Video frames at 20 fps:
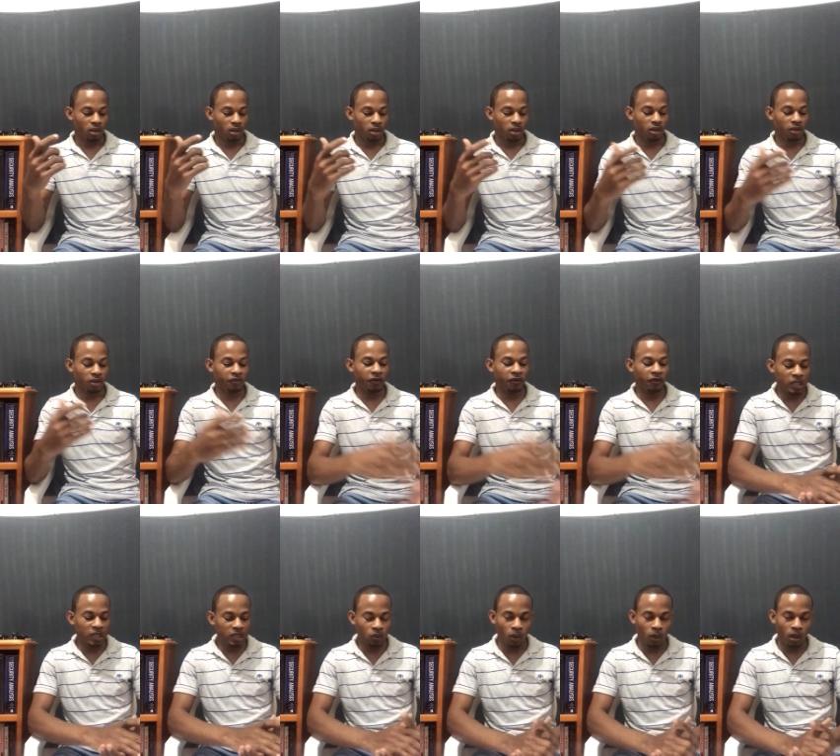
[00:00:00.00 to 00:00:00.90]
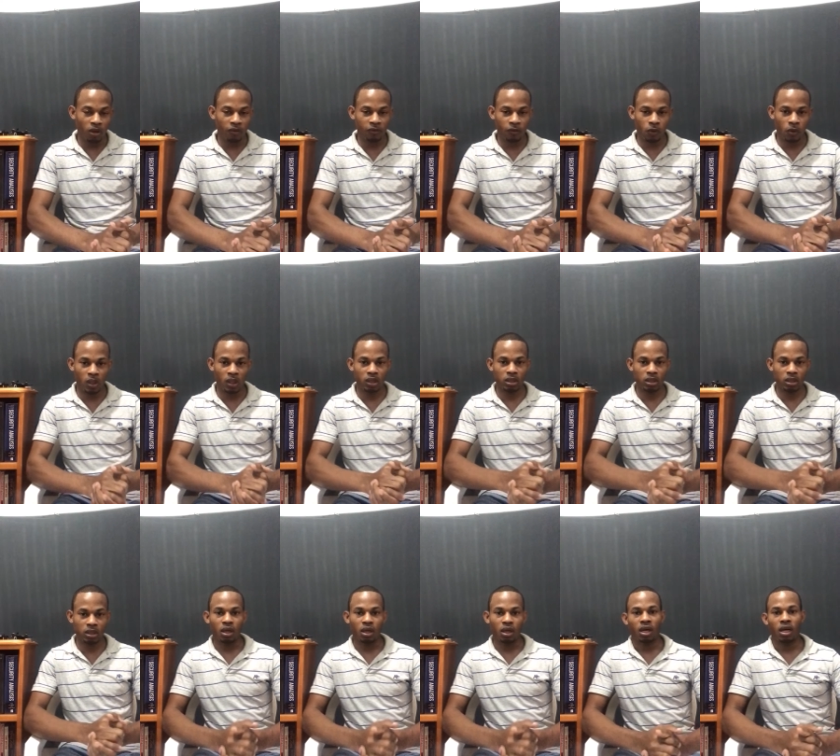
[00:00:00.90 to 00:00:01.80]
The first one, of course,
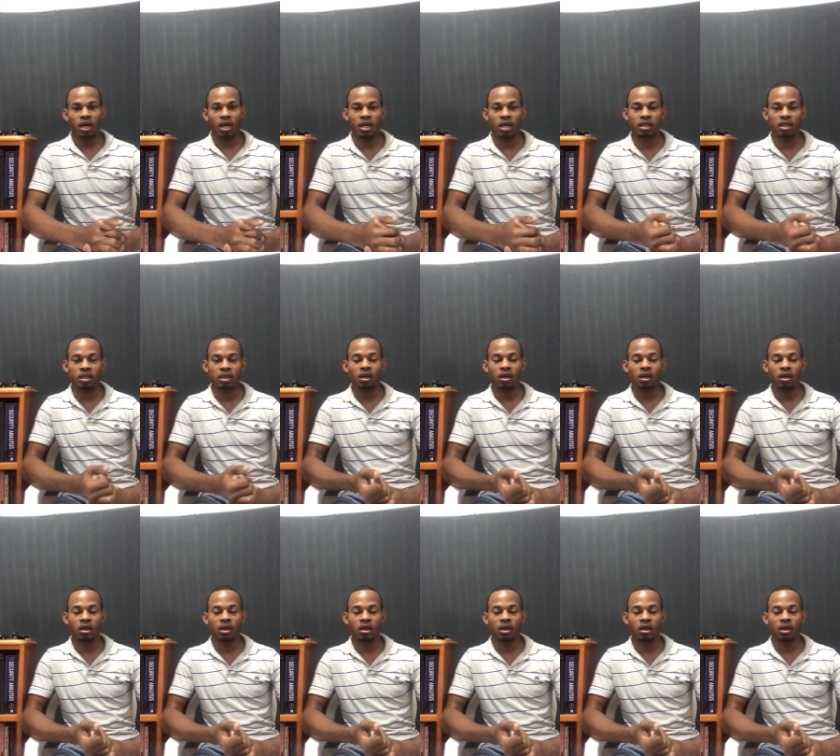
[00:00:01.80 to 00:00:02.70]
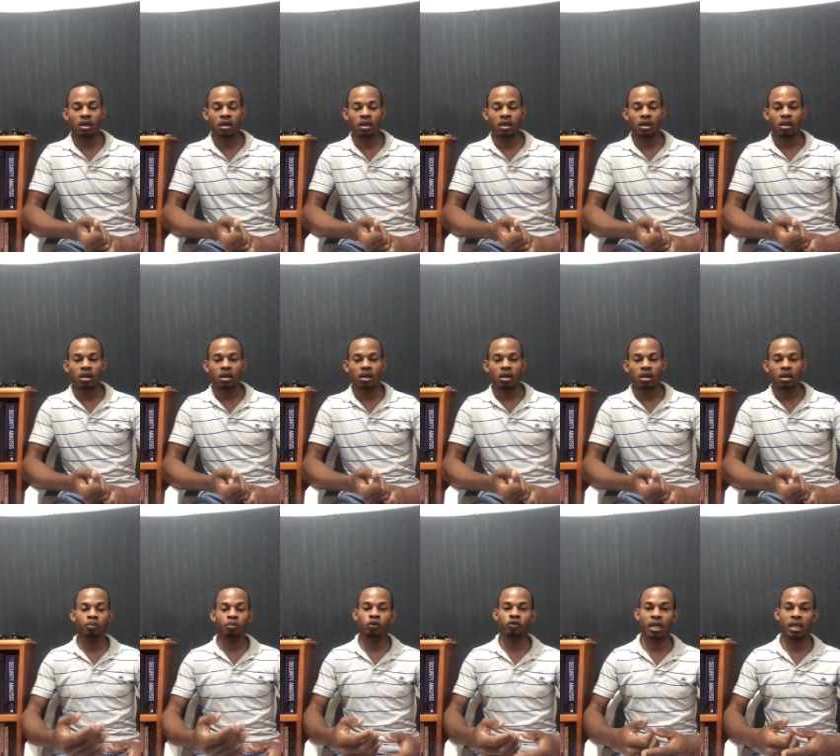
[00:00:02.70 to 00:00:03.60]
is the
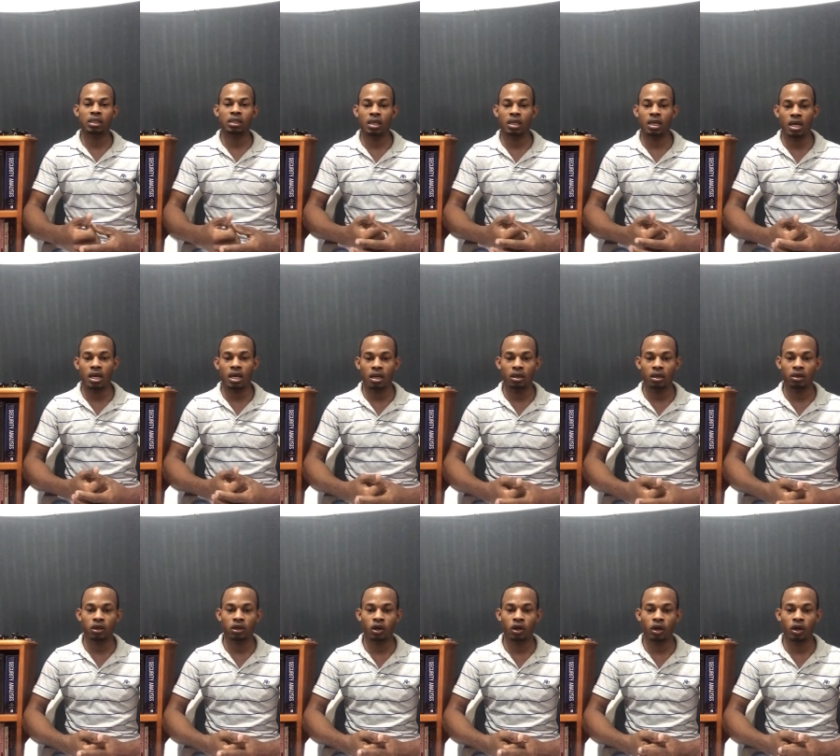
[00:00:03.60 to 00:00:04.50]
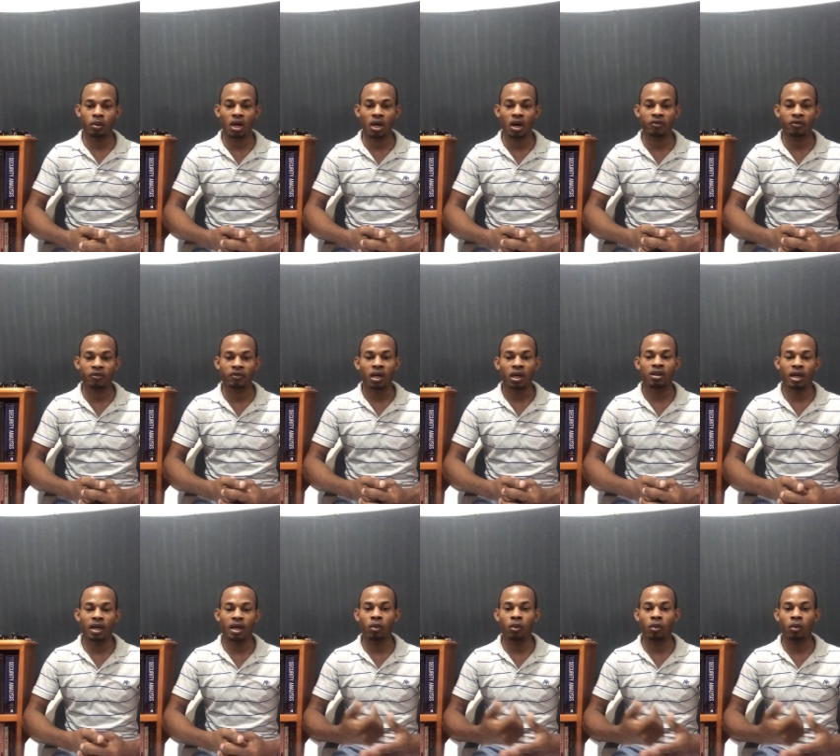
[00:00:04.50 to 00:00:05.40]
improvements in terms of
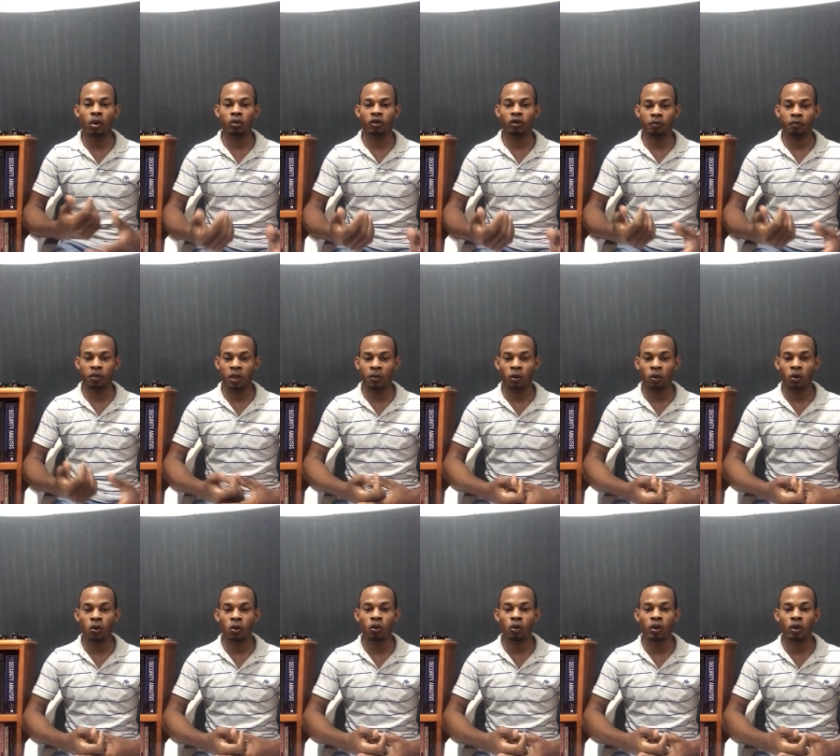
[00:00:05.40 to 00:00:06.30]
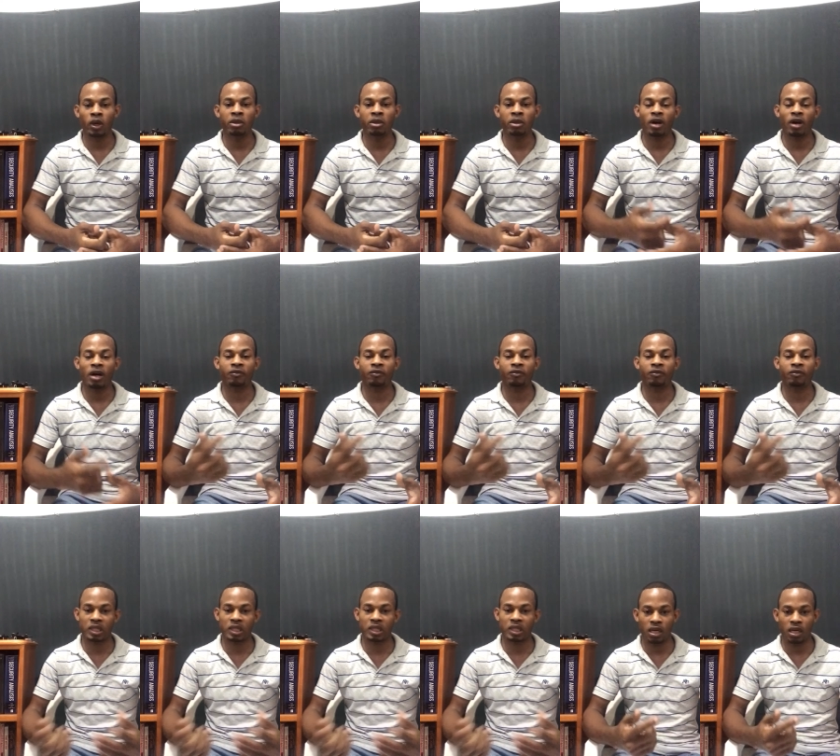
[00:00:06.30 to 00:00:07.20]
the amount of people who will be
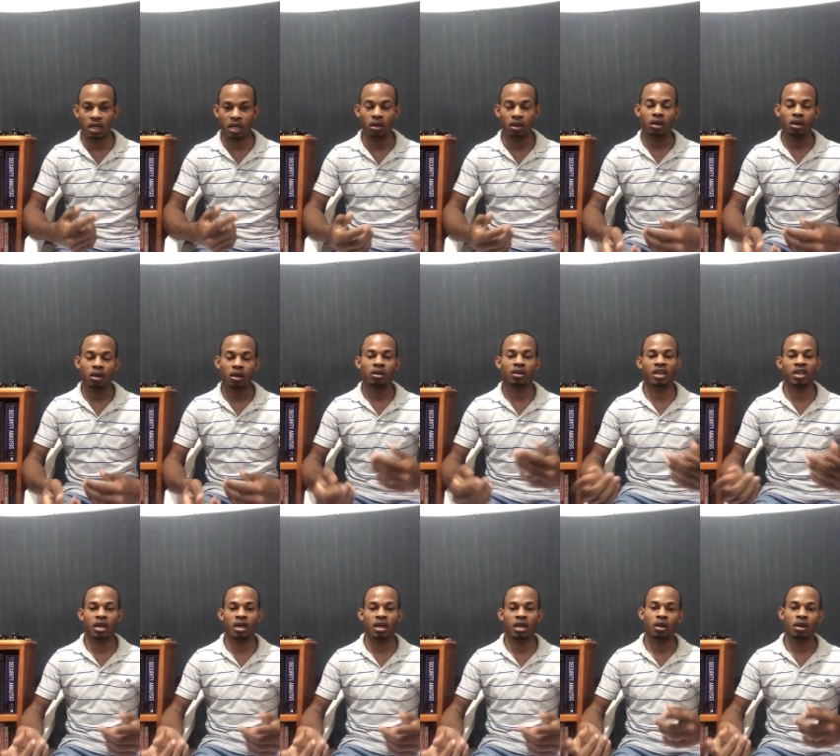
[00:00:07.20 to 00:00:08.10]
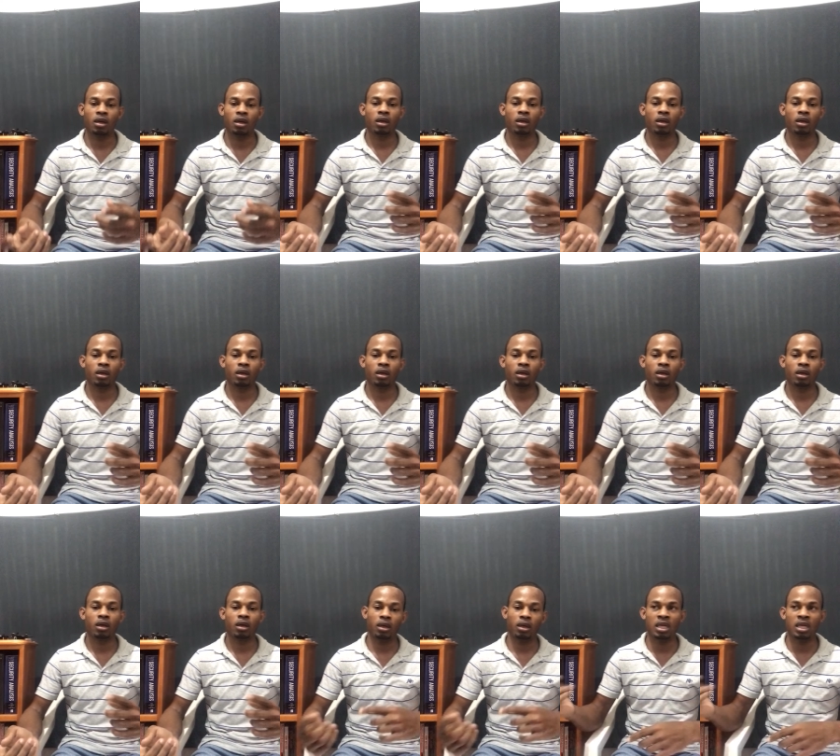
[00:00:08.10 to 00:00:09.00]
traversing the
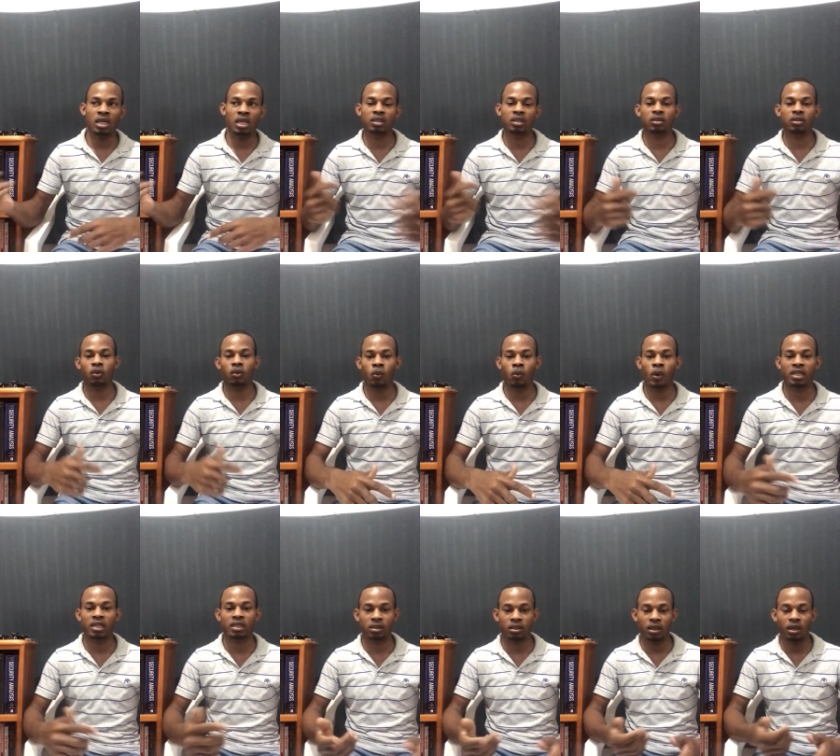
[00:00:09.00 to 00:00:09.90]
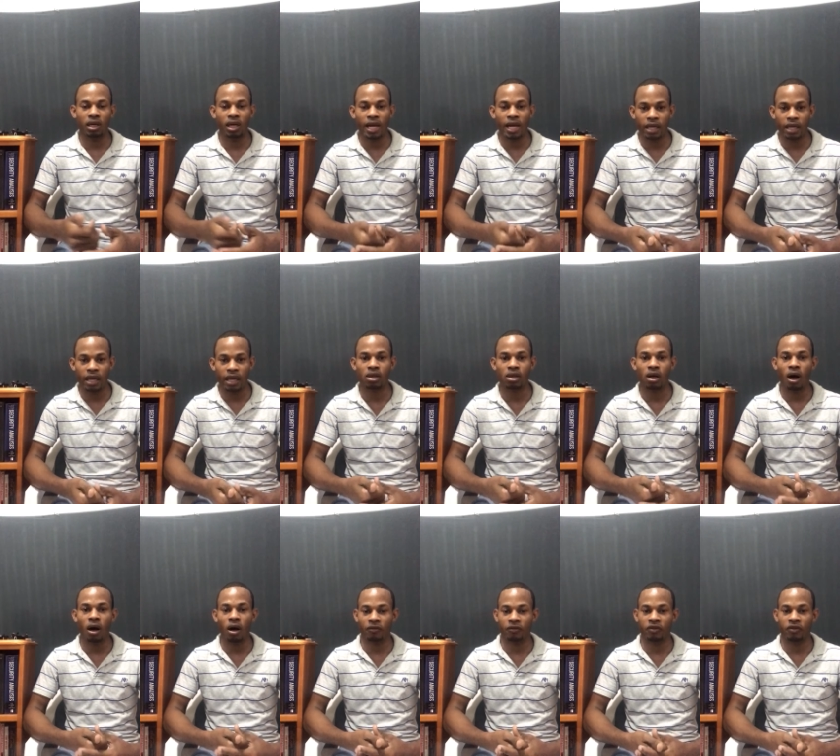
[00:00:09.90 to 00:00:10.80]
east-west legs
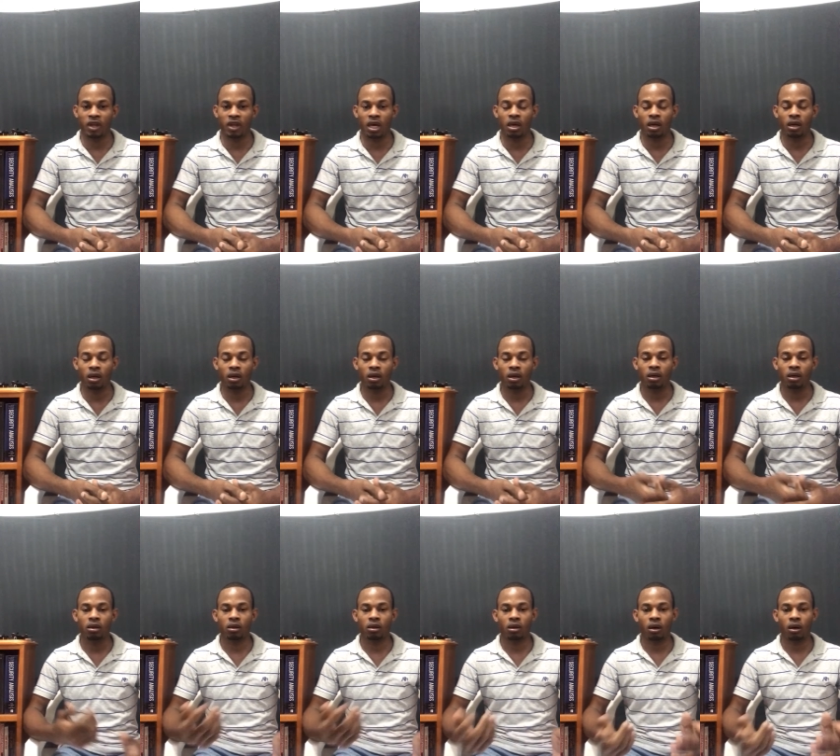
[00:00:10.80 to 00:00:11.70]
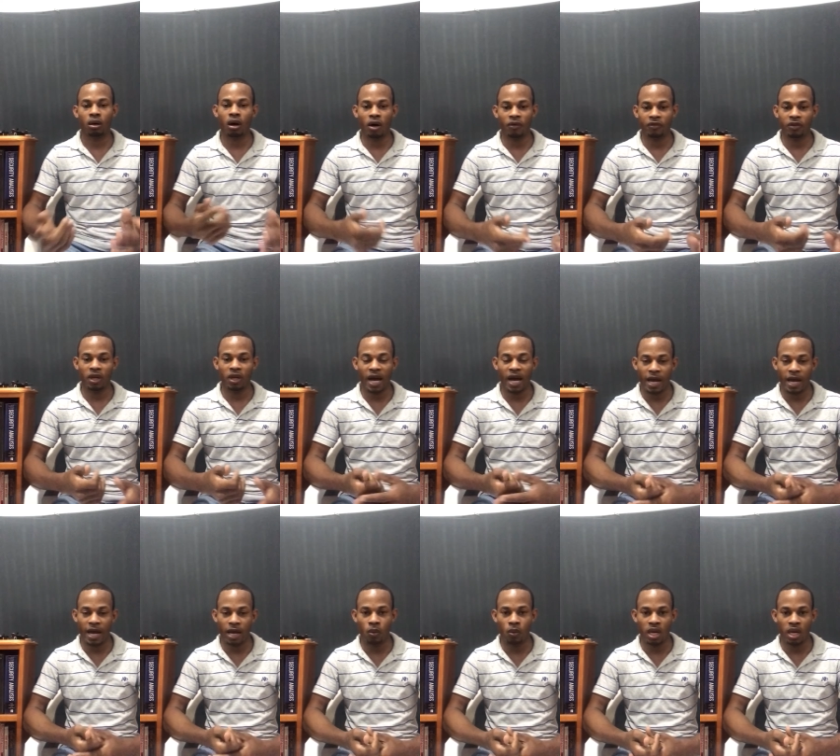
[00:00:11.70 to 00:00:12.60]
of the
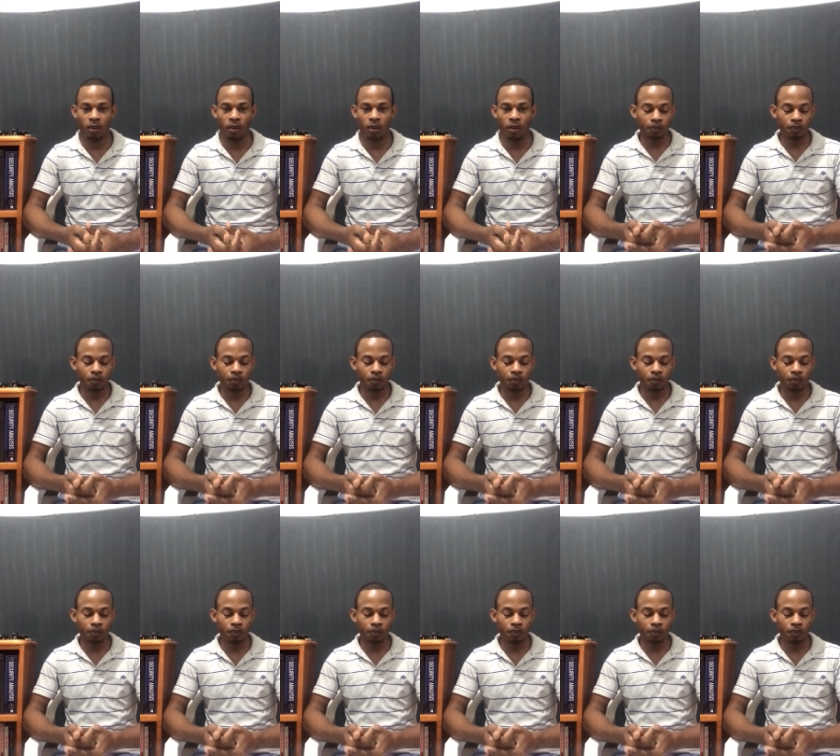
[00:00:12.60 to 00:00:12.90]
highway.